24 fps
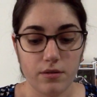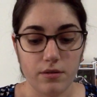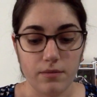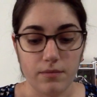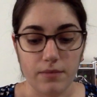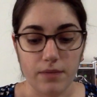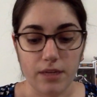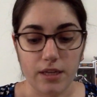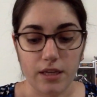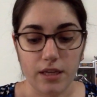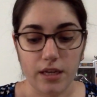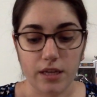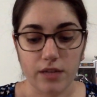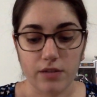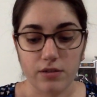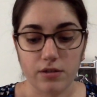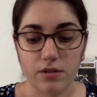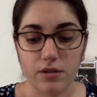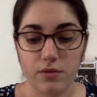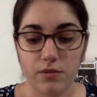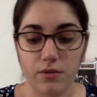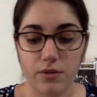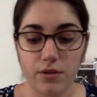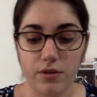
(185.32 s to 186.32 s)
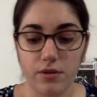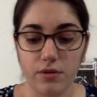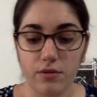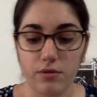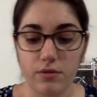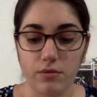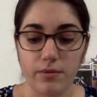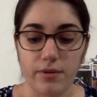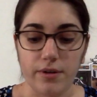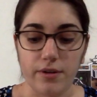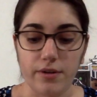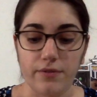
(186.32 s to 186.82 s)
But alas, no one
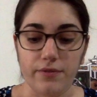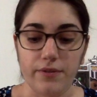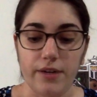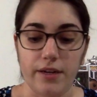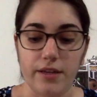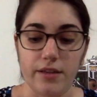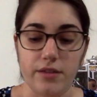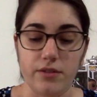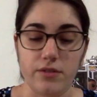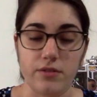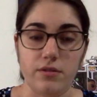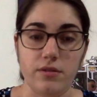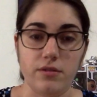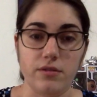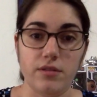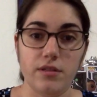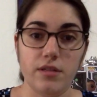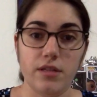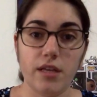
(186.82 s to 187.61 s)
knew where to find the source of